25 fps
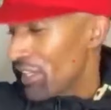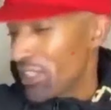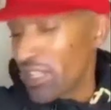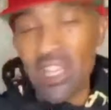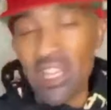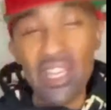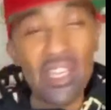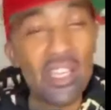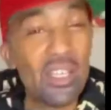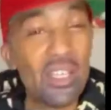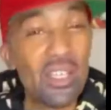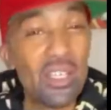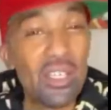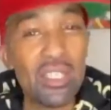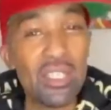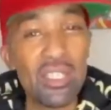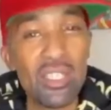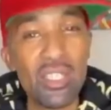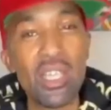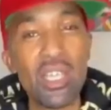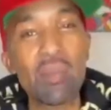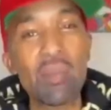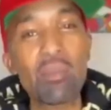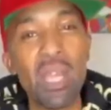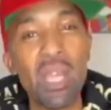they
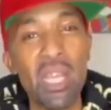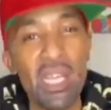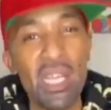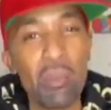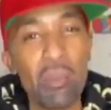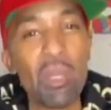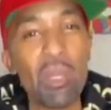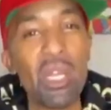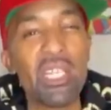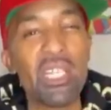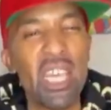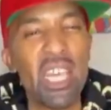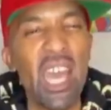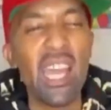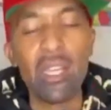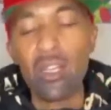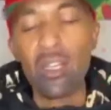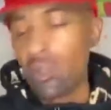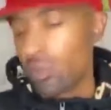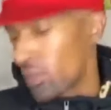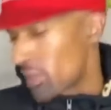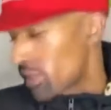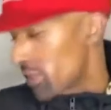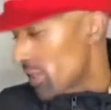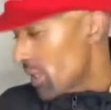can make them into
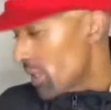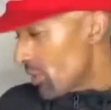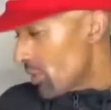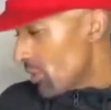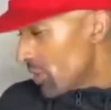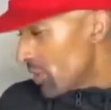adults now,